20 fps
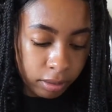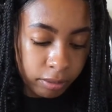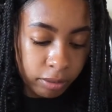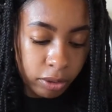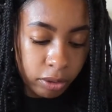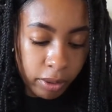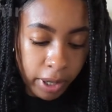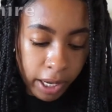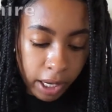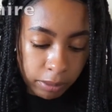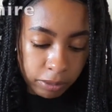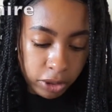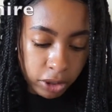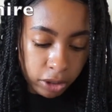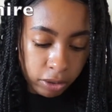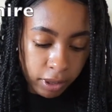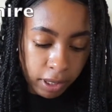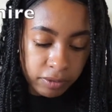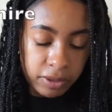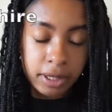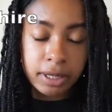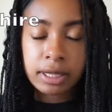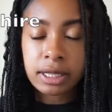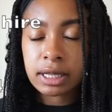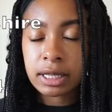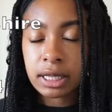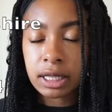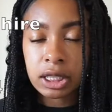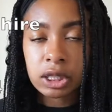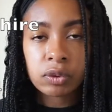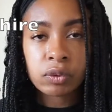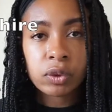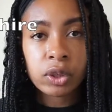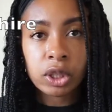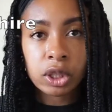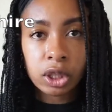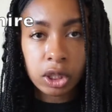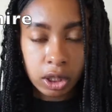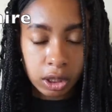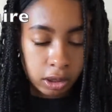New Hampshire, you have 66 for
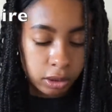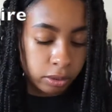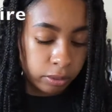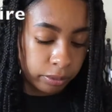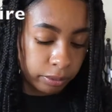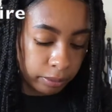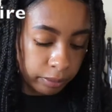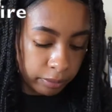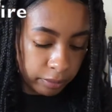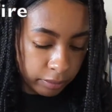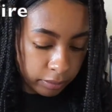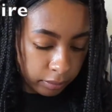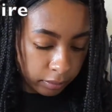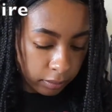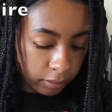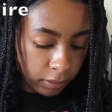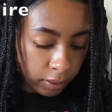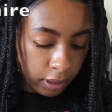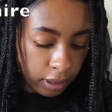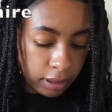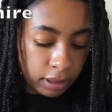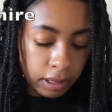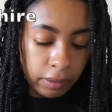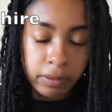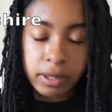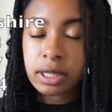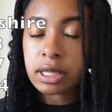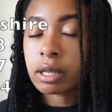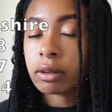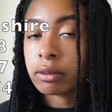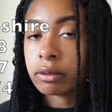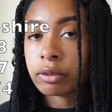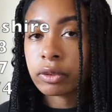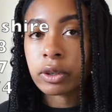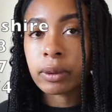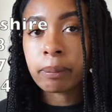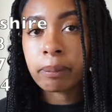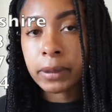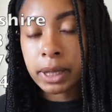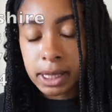a low, 77 for
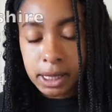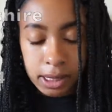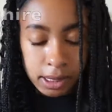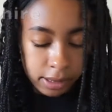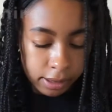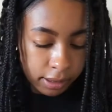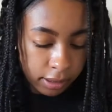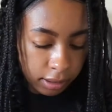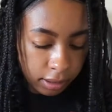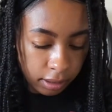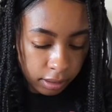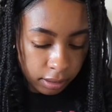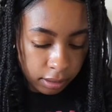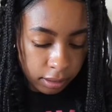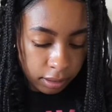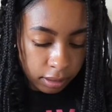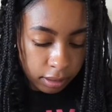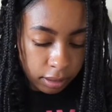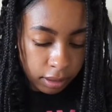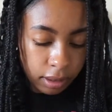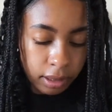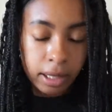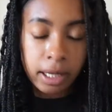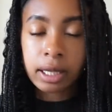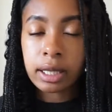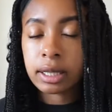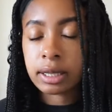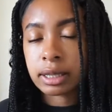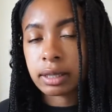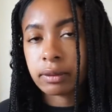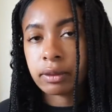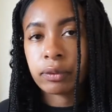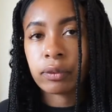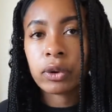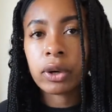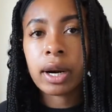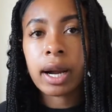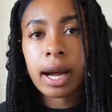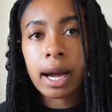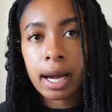a median, and 87
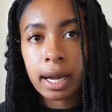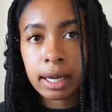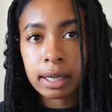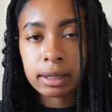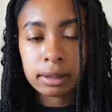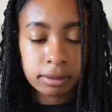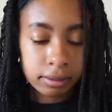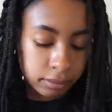for a high.